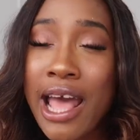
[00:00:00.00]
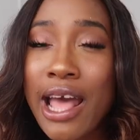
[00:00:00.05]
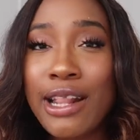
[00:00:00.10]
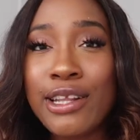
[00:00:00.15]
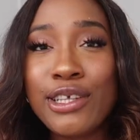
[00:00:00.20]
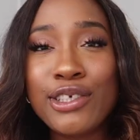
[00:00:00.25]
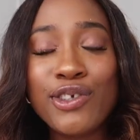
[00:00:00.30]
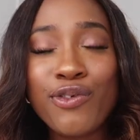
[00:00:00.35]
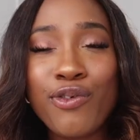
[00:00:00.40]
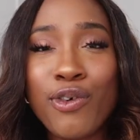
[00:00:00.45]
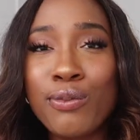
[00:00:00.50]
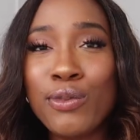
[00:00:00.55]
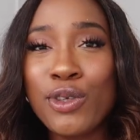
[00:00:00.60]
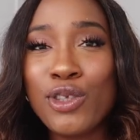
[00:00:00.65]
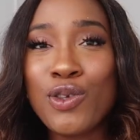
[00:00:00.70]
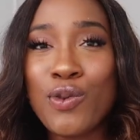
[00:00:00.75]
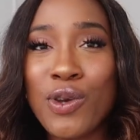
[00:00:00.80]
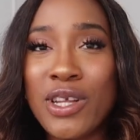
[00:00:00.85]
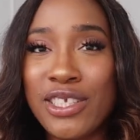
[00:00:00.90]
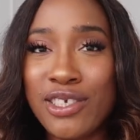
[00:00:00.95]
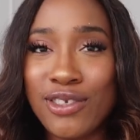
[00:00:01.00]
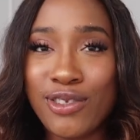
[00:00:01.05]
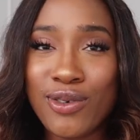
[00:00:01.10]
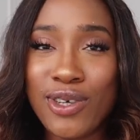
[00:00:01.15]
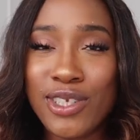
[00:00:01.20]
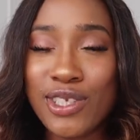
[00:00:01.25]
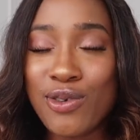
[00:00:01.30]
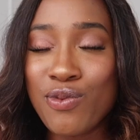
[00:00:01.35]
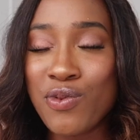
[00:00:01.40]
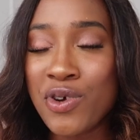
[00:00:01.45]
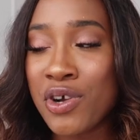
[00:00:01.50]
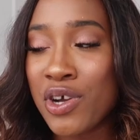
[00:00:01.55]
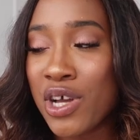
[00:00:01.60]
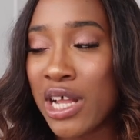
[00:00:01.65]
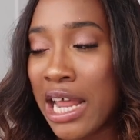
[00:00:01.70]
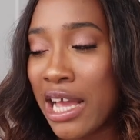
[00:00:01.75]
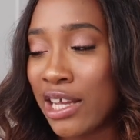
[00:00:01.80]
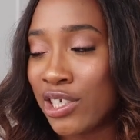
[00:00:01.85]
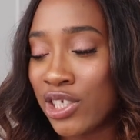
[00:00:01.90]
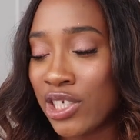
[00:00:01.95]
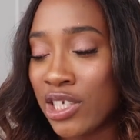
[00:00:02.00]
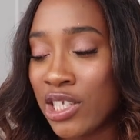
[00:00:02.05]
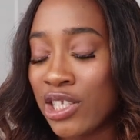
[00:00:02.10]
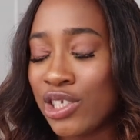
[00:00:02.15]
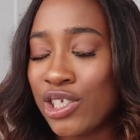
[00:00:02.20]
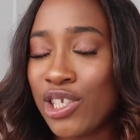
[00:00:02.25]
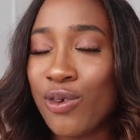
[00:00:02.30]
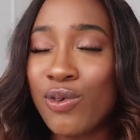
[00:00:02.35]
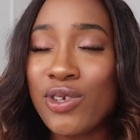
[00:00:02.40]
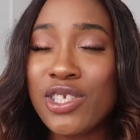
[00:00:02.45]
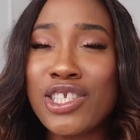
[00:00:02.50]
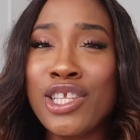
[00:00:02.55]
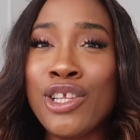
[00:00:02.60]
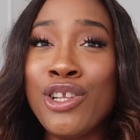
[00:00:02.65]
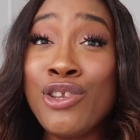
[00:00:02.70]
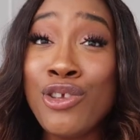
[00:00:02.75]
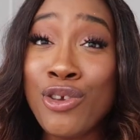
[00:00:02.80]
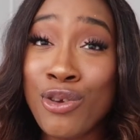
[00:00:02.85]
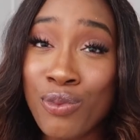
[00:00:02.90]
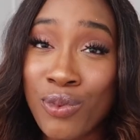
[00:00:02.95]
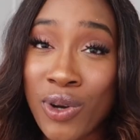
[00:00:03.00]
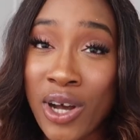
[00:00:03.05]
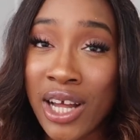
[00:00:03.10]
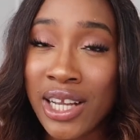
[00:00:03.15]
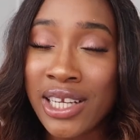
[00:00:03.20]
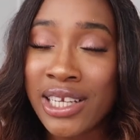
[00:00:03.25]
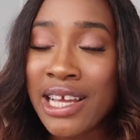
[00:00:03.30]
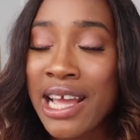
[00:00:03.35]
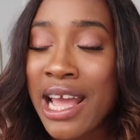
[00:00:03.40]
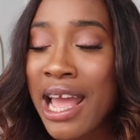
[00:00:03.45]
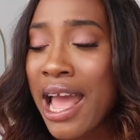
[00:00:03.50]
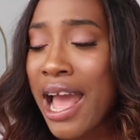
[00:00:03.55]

and it's from the 2021 collection so it's a new one